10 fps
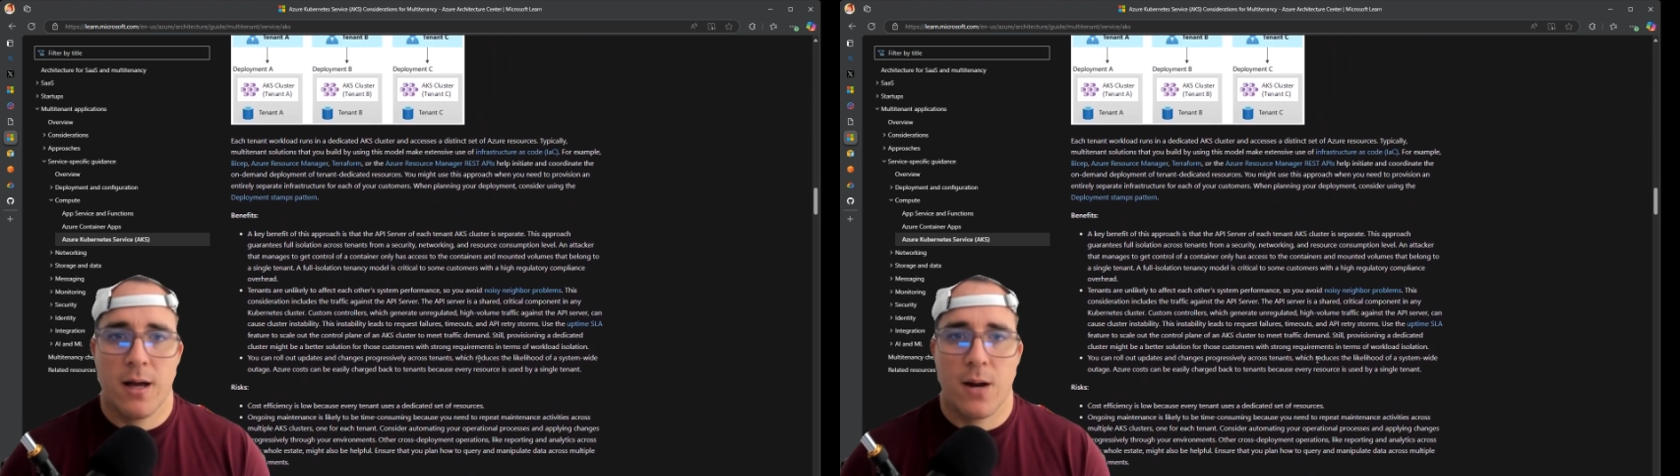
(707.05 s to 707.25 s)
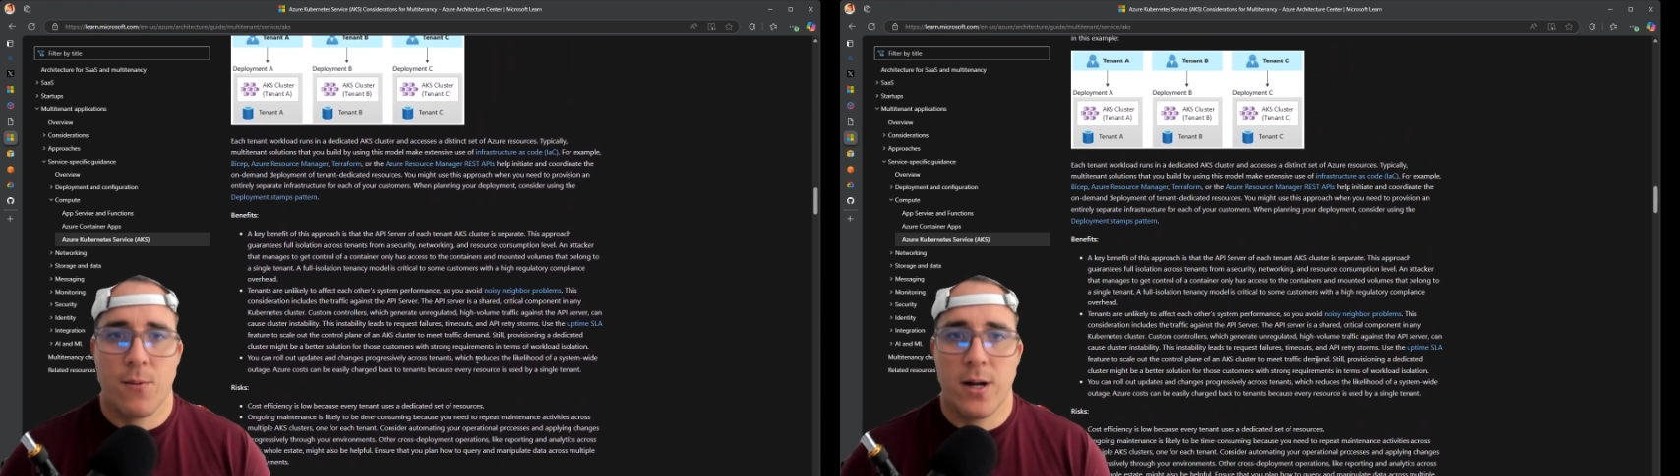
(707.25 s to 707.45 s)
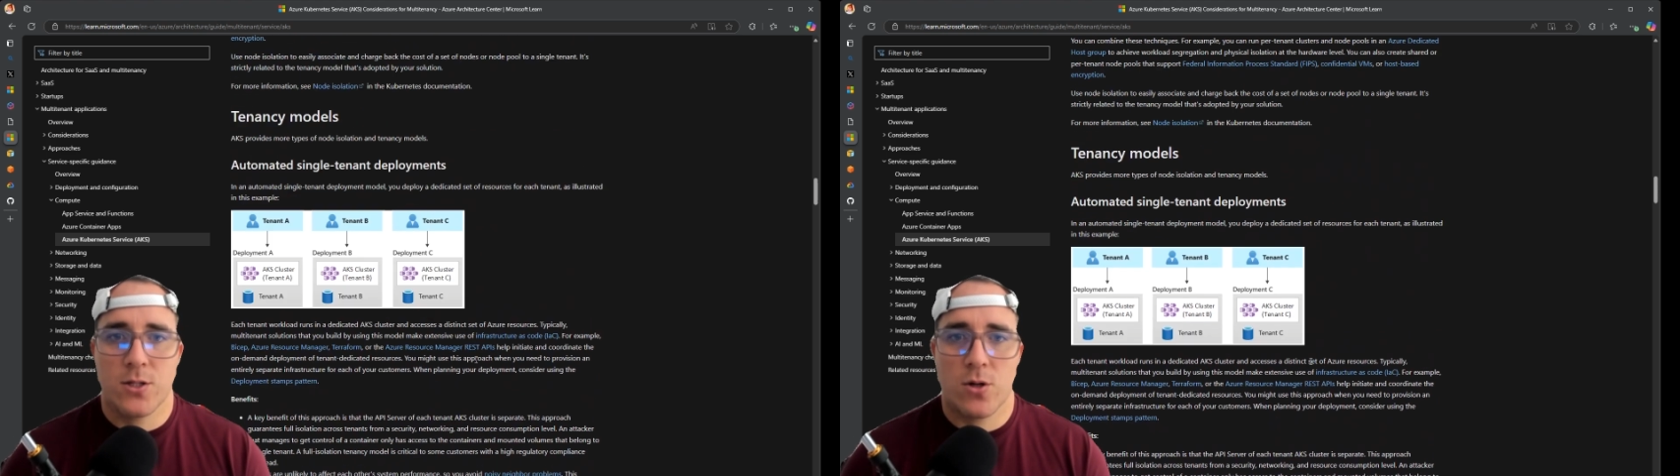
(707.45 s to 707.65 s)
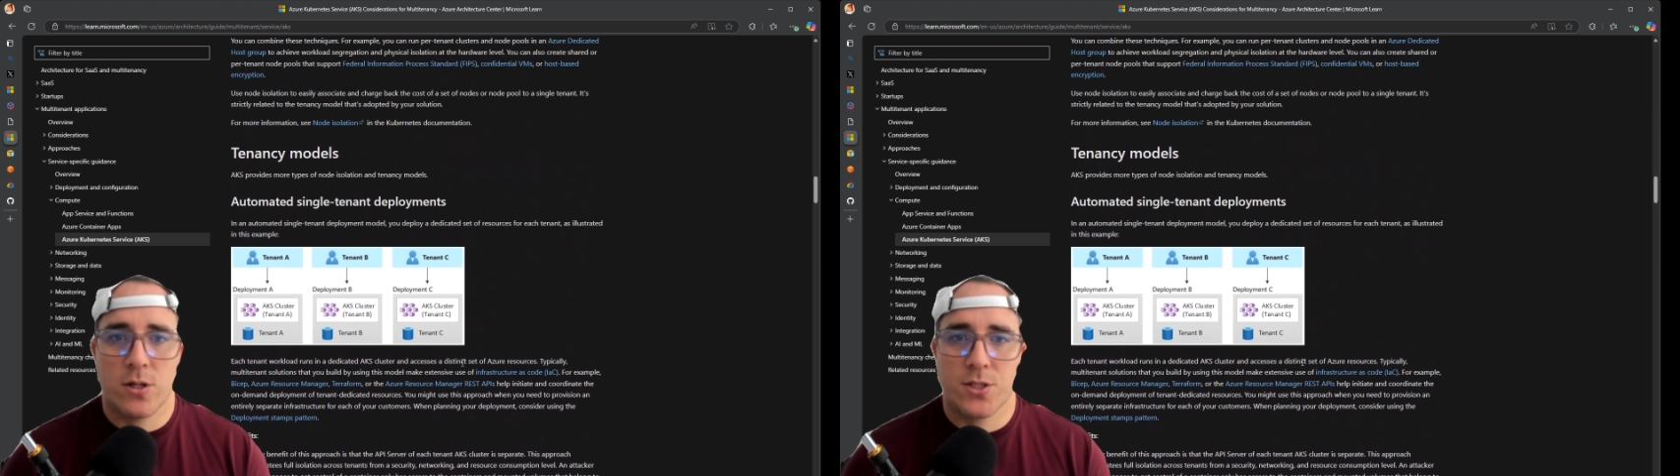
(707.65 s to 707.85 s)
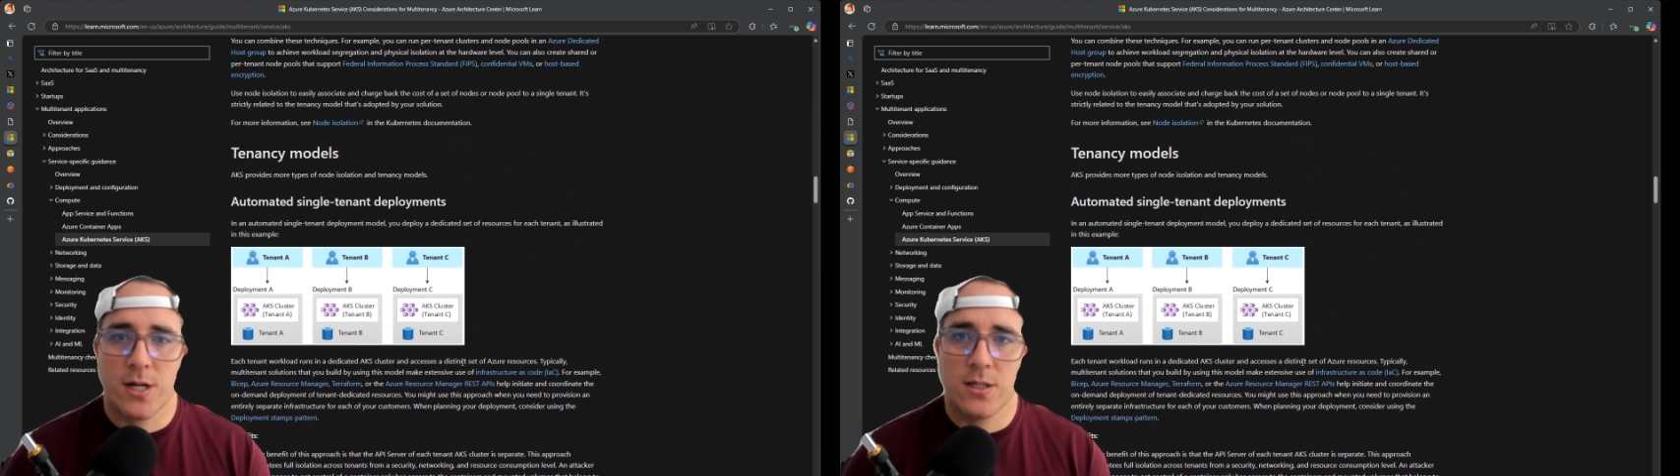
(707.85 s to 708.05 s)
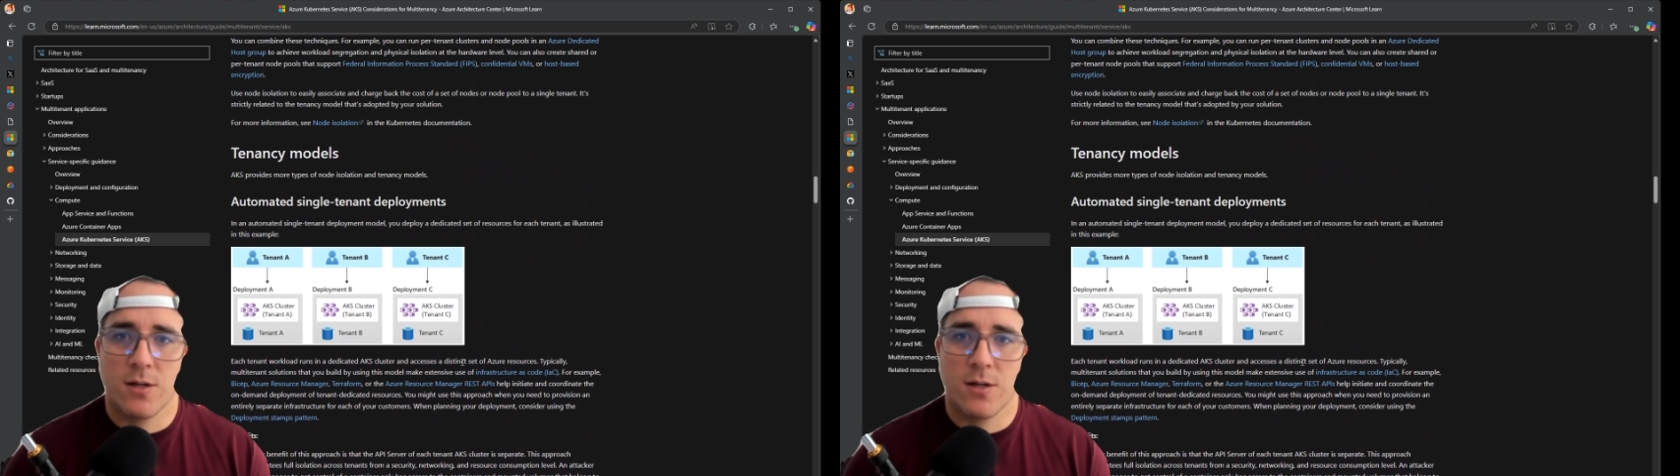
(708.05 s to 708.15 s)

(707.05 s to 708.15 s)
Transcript: enjoy sharing the